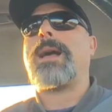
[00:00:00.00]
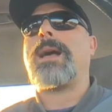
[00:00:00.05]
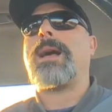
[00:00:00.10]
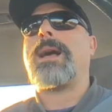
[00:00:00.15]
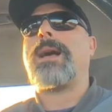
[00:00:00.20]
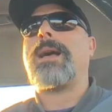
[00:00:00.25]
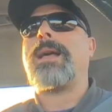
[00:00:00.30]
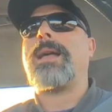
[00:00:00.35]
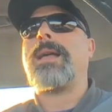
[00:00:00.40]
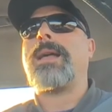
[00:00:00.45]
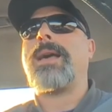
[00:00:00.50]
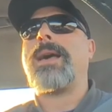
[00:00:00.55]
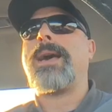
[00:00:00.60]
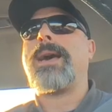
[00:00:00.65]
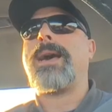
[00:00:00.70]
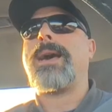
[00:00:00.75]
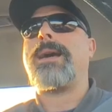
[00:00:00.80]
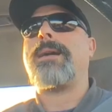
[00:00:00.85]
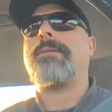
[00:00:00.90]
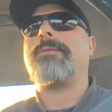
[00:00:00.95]
I
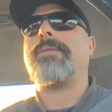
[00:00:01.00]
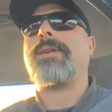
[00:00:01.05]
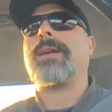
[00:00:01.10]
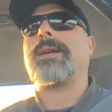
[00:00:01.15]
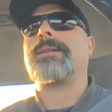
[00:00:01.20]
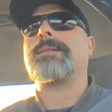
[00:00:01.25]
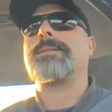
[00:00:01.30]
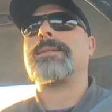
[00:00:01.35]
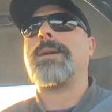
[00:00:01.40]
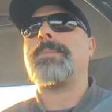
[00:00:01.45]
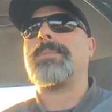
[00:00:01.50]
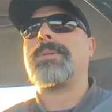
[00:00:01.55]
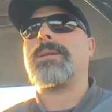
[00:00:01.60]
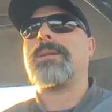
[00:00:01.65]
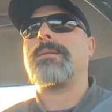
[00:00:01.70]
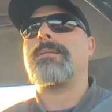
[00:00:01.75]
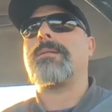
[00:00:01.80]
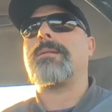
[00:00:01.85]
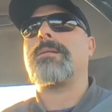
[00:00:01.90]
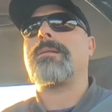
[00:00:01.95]
have
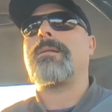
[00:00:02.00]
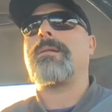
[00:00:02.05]
accepted